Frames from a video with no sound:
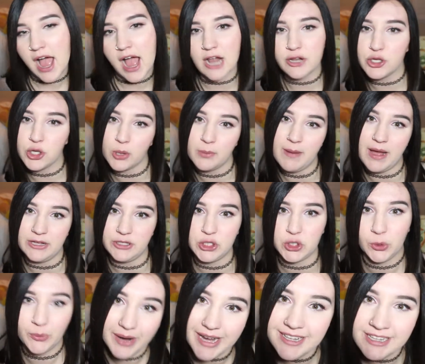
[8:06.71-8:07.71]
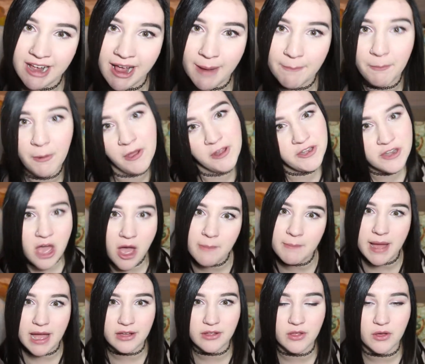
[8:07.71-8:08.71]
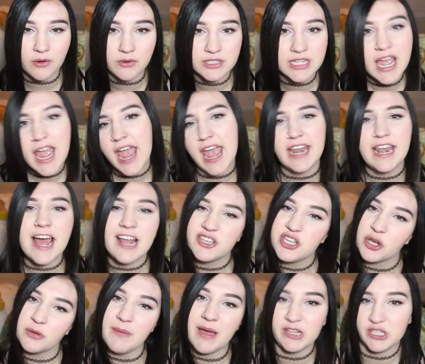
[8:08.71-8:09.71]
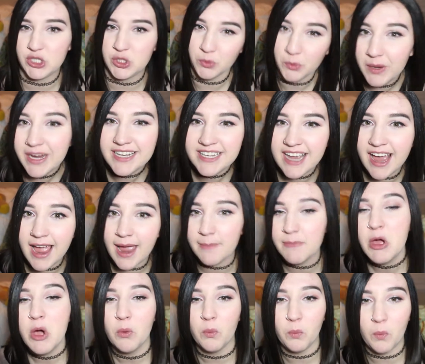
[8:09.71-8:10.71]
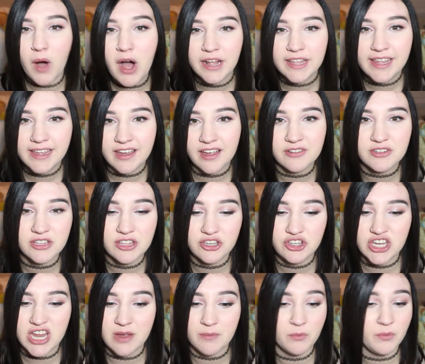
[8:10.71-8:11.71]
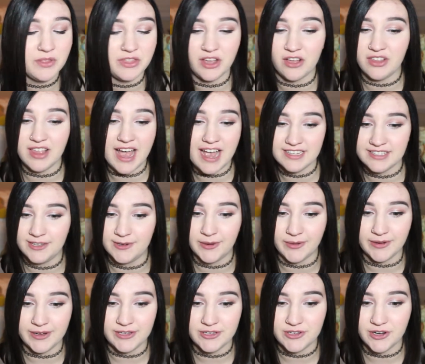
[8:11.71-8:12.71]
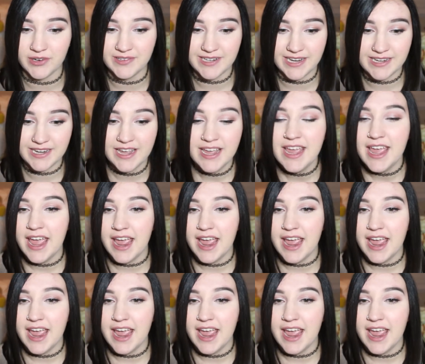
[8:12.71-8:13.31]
I took my sweet time putting on my clothes, and I took my sweet time walking out to the gym when the class had already started.